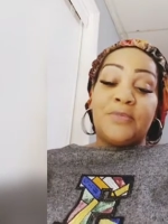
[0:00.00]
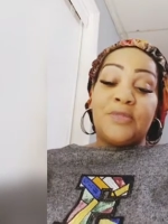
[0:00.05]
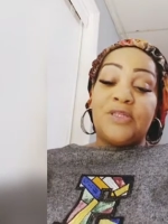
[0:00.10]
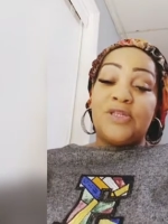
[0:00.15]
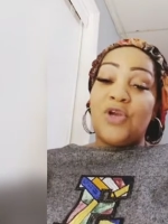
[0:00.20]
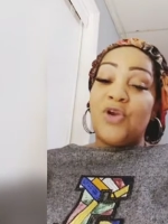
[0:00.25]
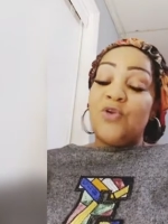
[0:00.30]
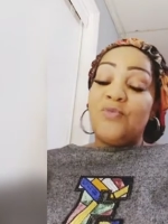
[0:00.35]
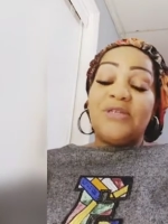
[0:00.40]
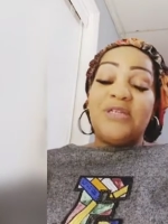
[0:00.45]

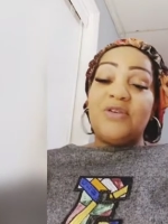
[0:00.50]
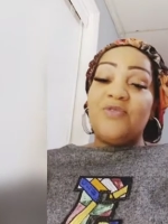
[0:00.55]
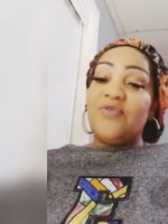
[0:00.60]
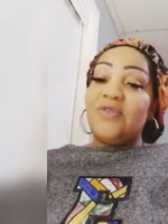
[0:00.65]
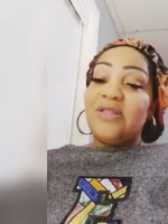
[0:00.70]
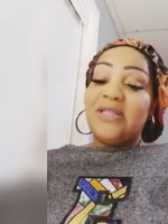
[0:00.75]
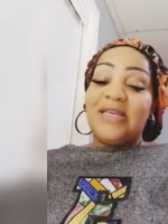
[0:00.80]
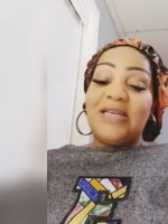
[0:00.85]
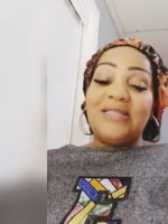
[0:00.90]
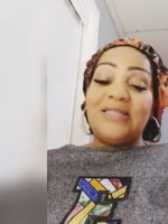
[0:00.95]
term
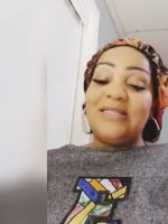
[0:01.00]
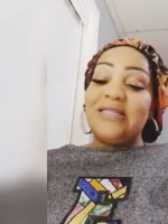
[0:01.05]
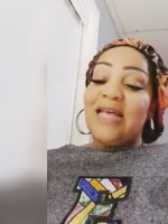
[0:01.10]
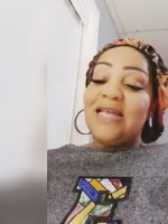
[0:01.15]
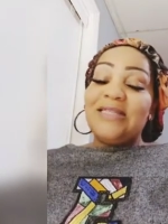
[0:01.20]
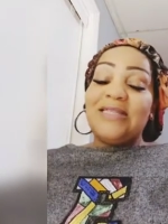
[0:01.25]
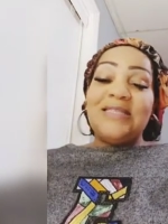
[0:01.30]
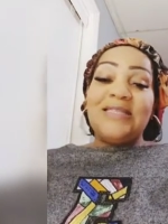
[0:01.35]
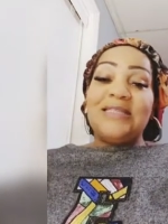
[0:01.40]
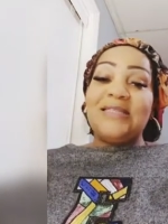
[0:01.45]
differently. It's
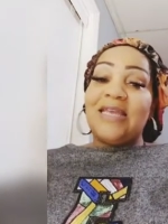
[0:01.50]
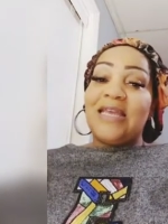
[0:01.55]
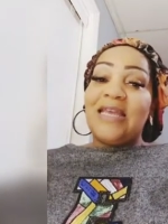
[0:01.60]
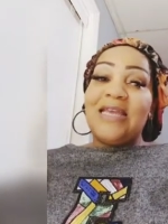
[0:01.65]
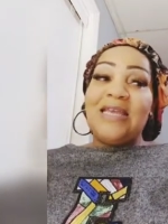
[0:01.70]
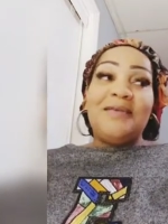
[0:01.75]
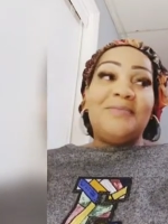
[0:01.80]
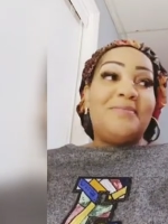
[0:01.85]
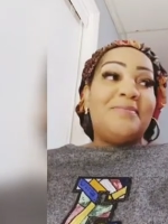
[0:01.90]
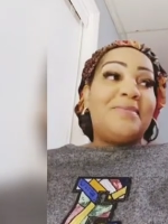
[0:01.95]
not the
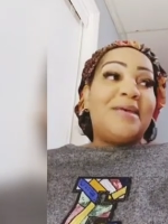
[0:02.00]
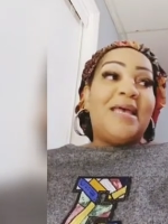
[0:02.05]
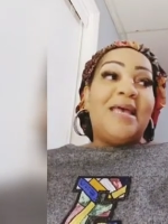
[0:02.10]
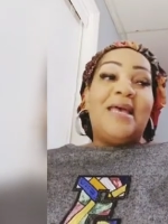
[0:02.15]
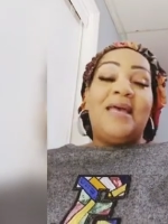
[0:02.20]
same.